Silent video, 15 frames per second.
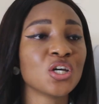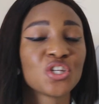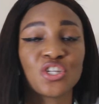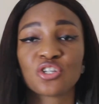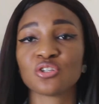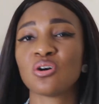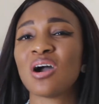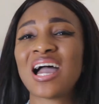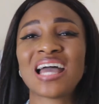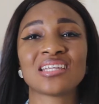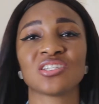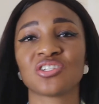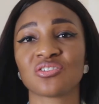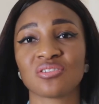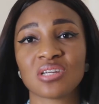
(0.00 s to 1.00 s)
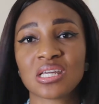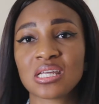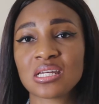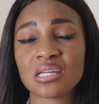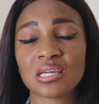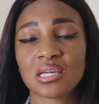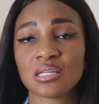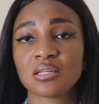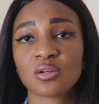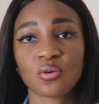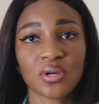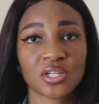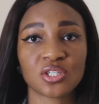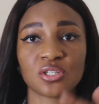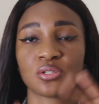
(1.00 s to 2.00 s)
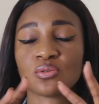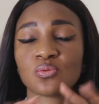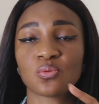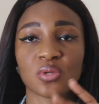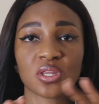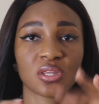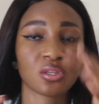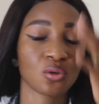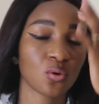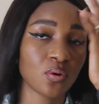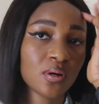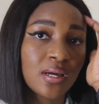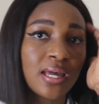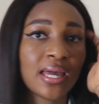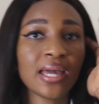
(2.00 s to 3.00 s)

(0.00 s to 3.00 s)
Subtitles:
you're not answering any questions with your